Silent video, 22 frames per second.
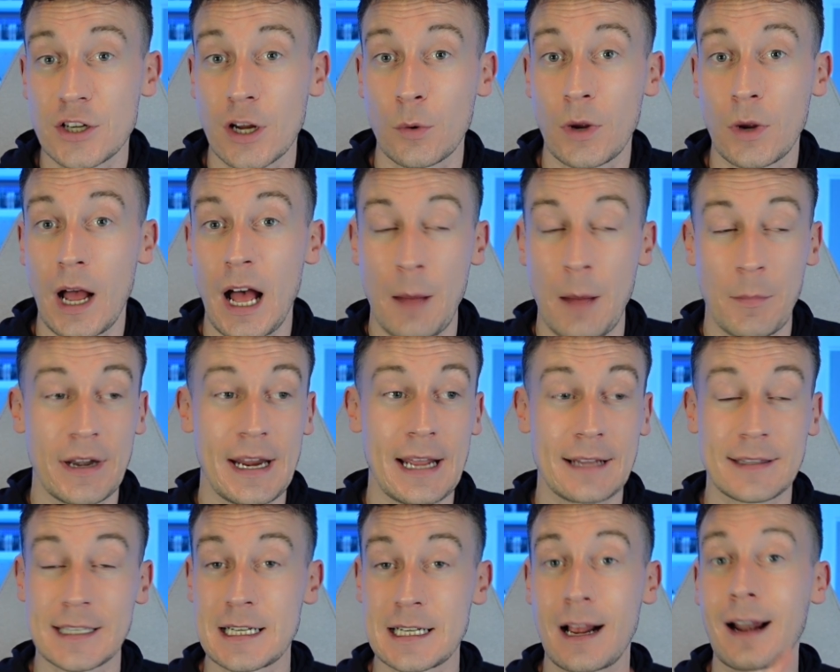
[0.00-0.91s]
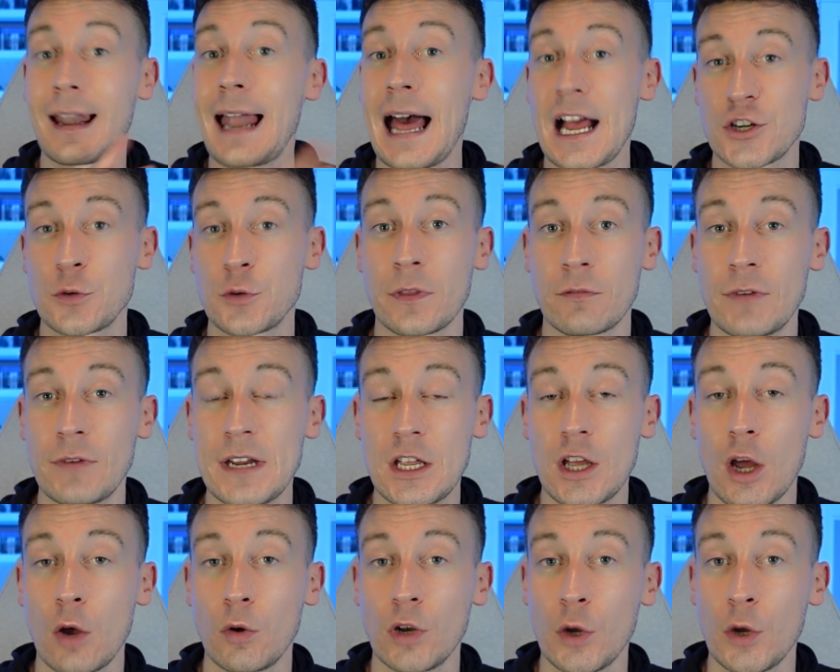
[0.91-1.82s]
Yokohama. He had this clash with
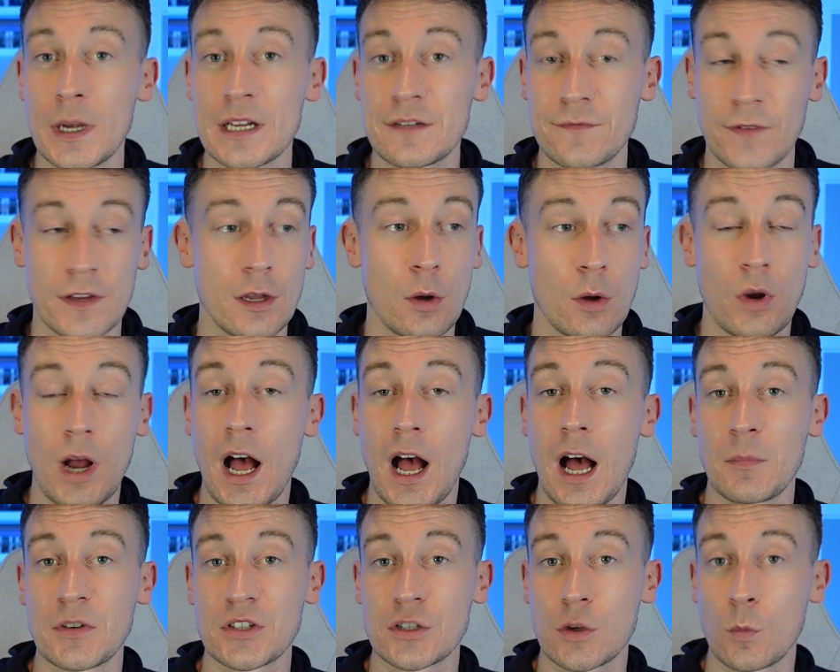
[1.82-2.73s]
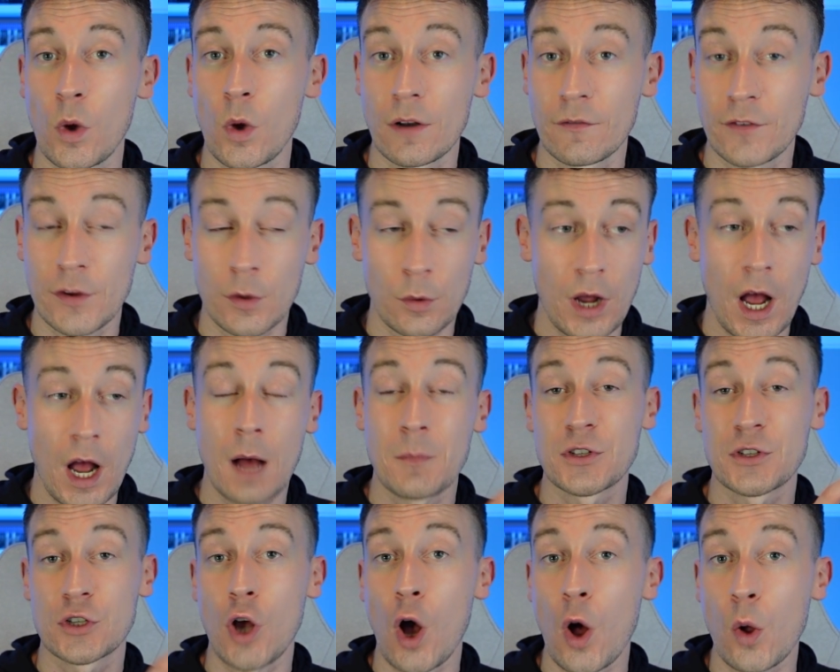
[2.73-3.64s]
Rico Lewis for one of
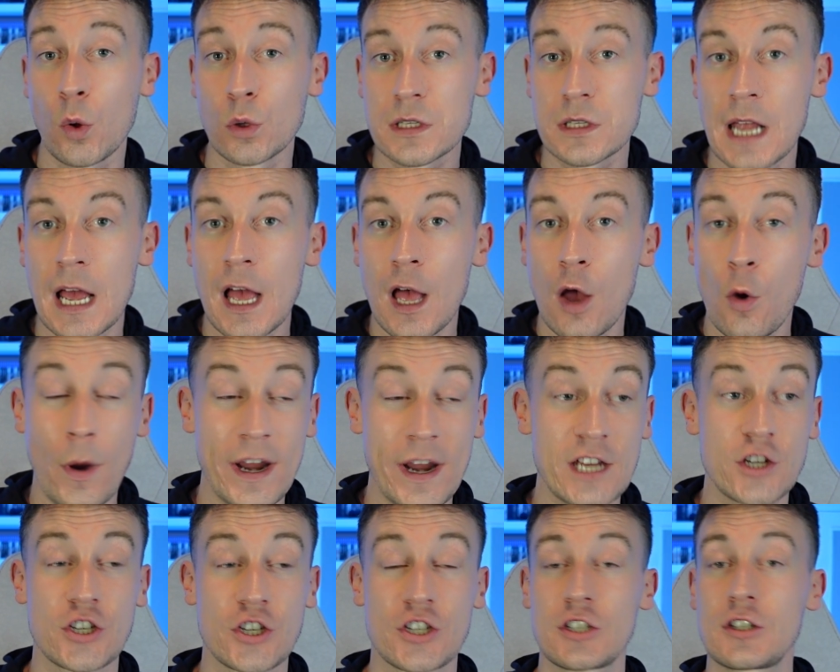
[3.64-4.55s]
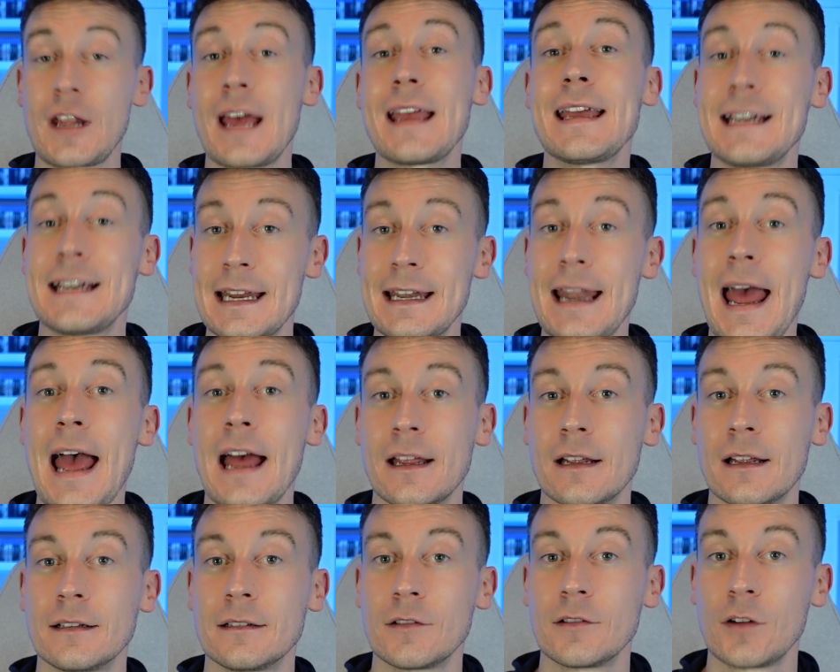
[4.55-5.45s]
Yokohama's goals, where you just stay in your net,
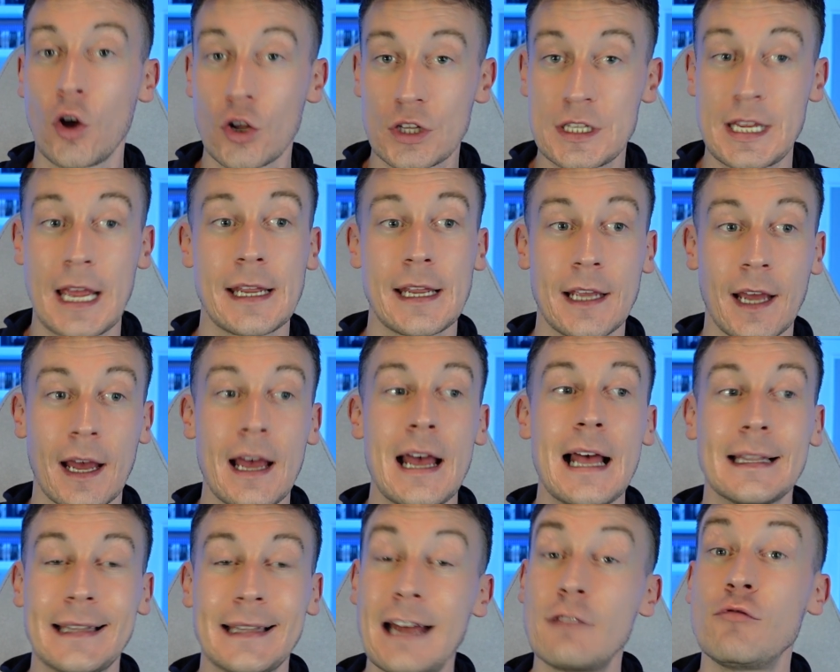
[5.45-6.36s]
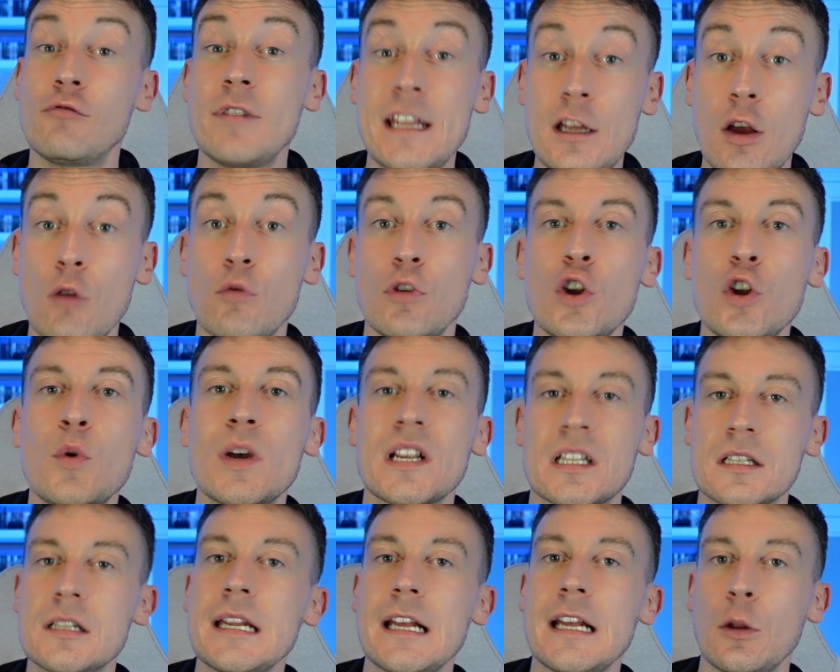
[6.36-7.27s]
Ortega. Let Rico Lewis
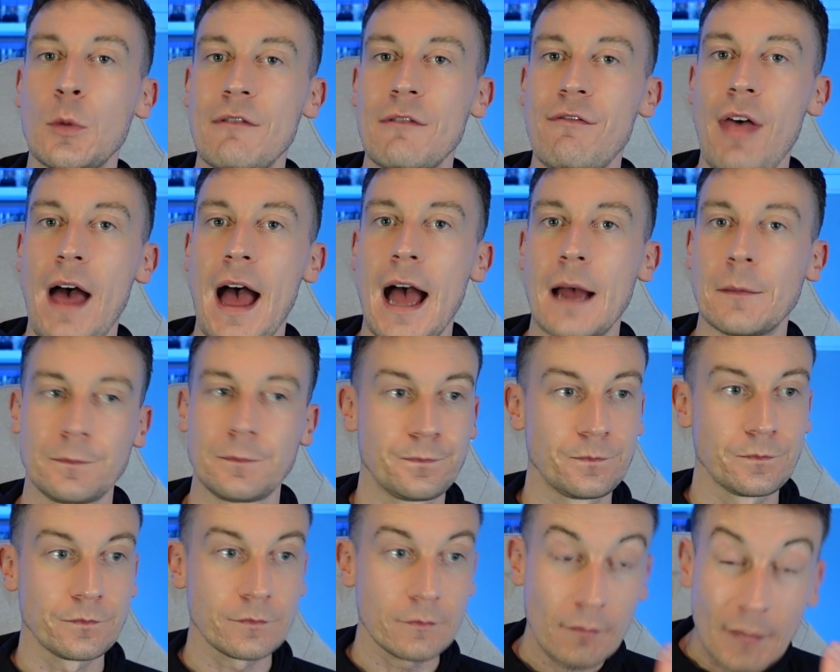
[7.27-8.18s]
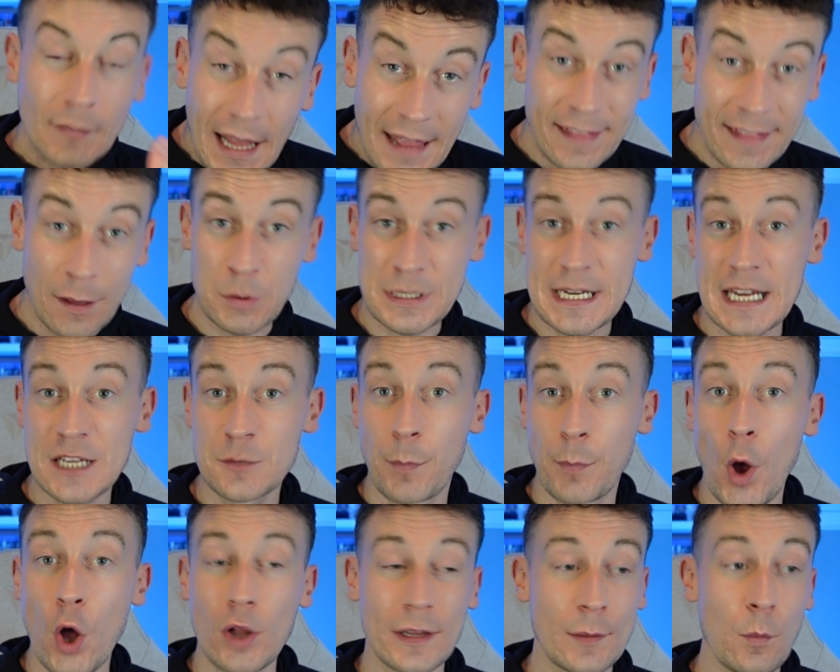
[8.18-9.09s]
deal with that. That was his
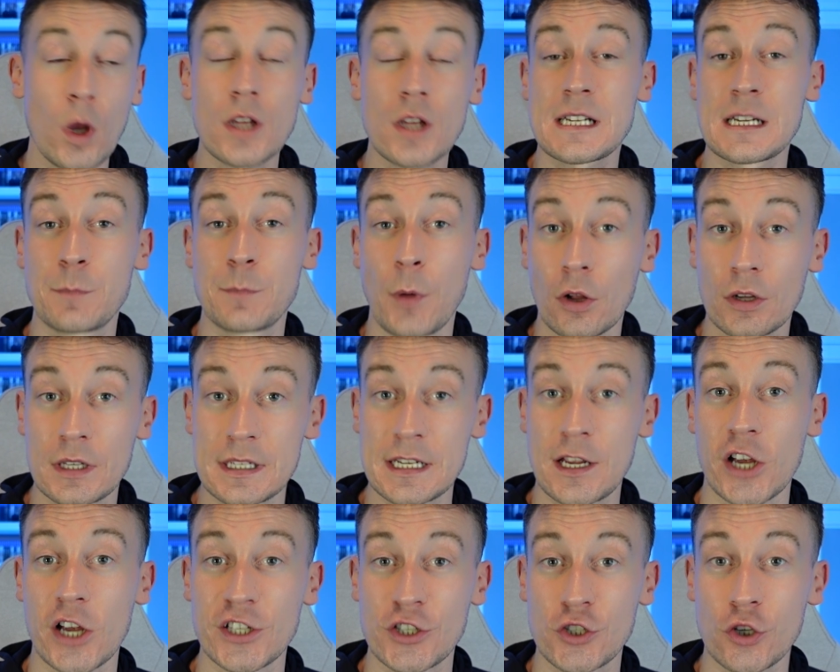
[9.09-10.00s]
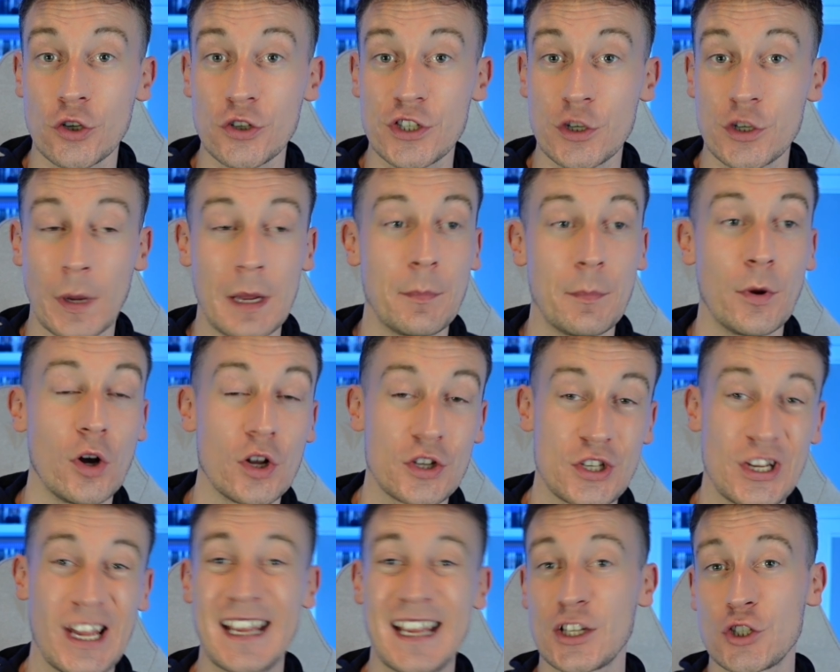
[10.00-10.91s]
ball. It was his ball because he got his touch to it, but
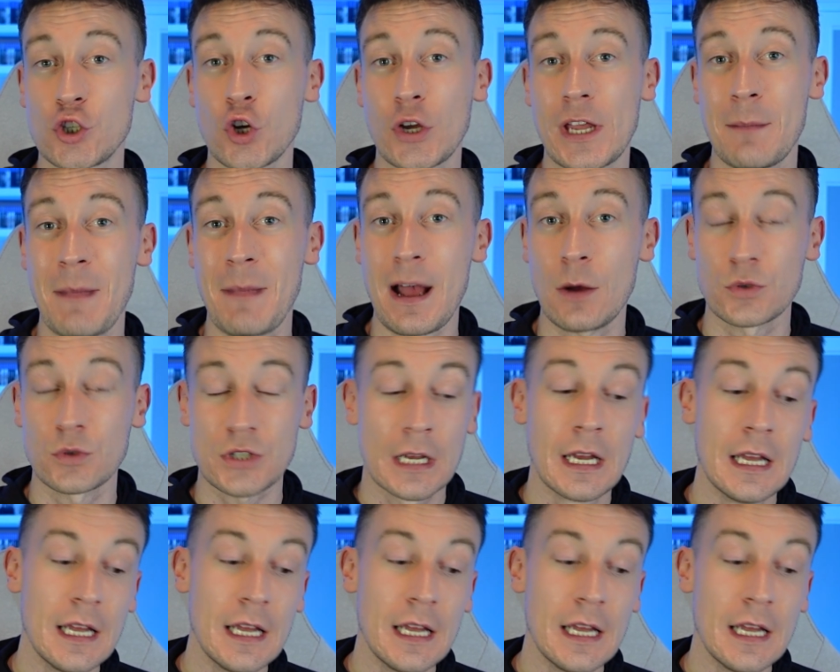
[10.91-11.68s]
Ortega took him out.